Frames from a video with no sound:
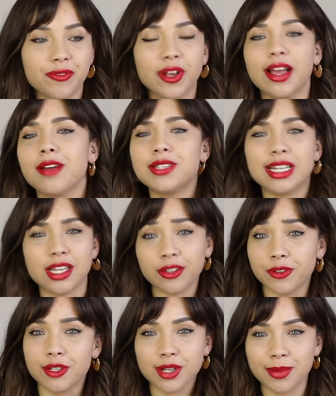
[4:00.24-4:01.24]
feel like I've said it
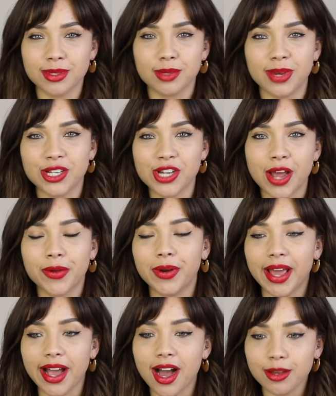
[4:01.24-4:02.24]
a few times on my channel,
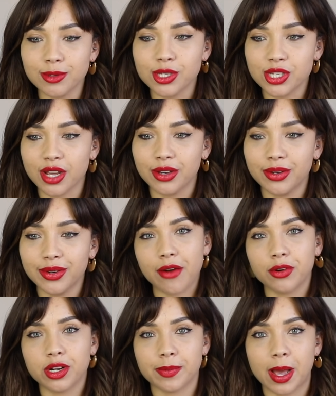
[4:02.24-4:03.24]
like I was so
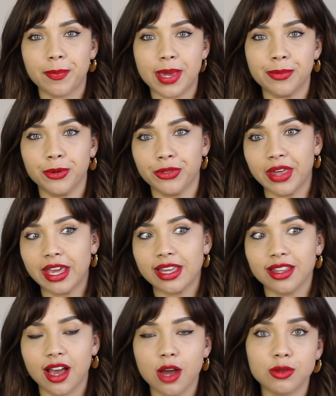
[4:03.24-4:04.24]
paranoid about people
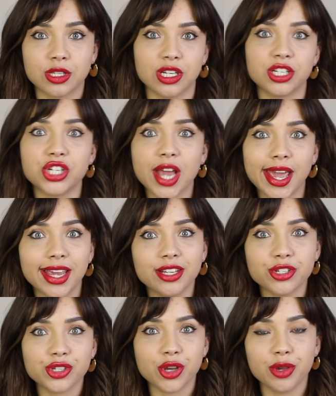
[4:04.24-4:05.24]
thinking that I was going to
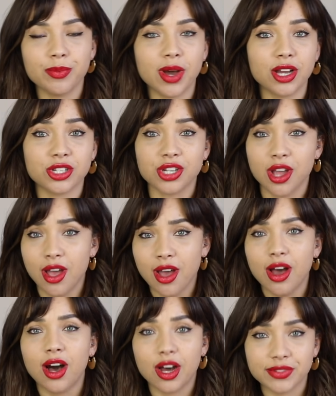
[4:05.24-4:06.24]
change so much
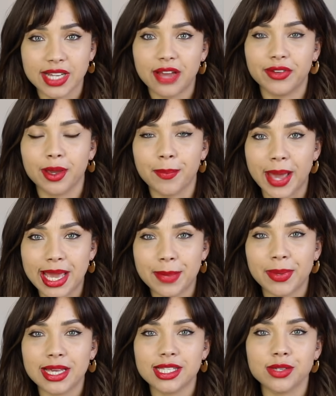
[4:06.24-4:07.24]
after having a
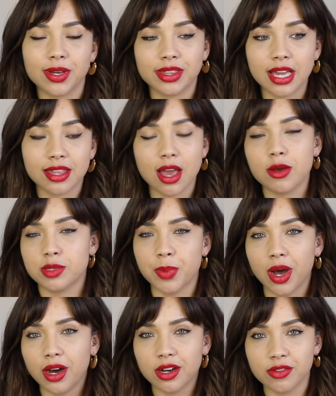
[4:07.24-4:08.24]
baby, so I think that was
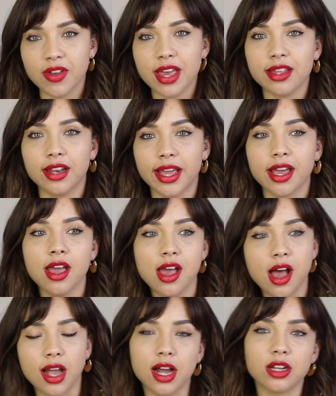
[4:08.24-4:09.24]
part of it. Like,
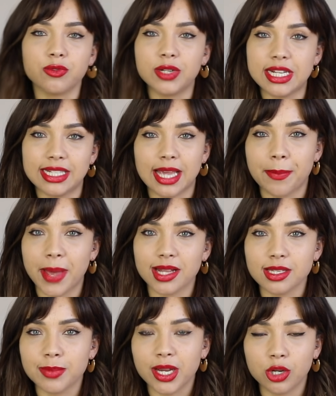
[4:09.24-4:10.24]
I kind of wanted to get
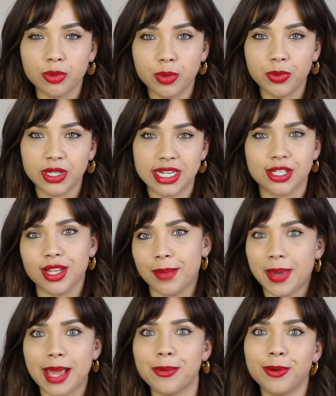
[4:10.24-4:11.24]
back to my normal body so
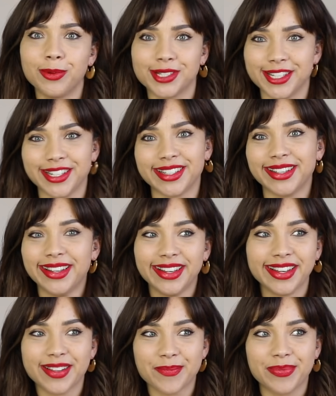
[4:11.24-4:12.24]
that people wouldn't
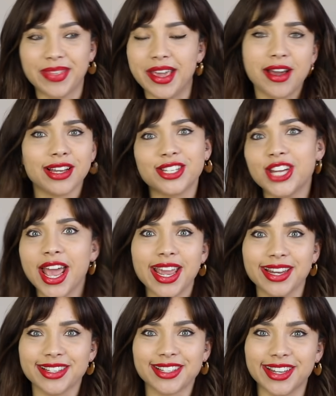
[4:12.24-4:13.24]
think I
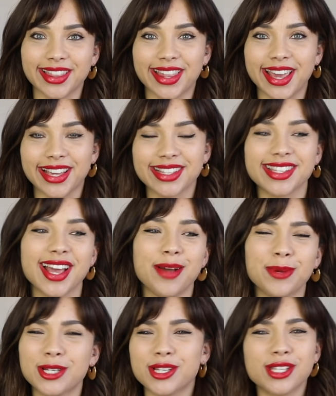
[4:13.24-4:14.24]
changed and things,
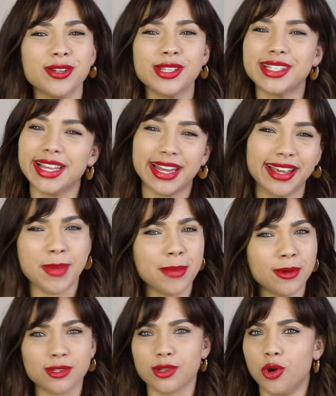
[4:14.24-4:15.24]
um, which is so silly.
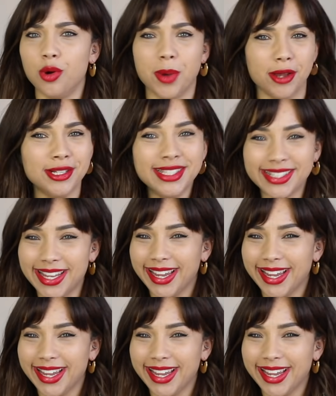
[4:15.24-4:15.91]
Maybe it was the hormones.